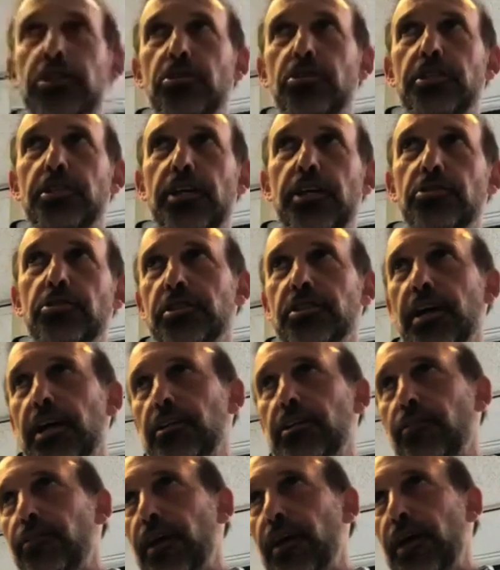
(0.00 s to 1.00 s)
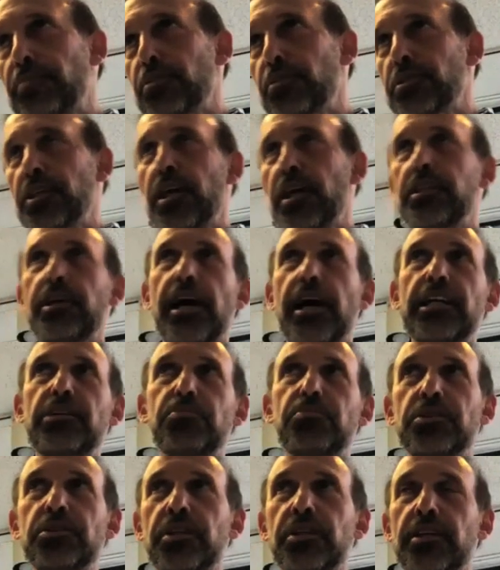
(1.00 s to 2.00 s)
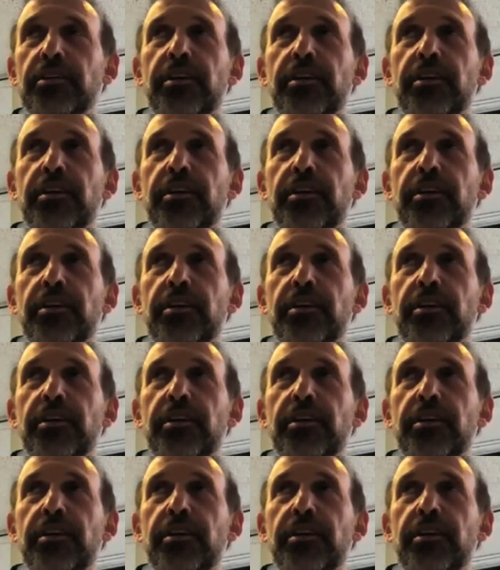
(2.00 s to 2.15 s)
days it was 95%, 90%.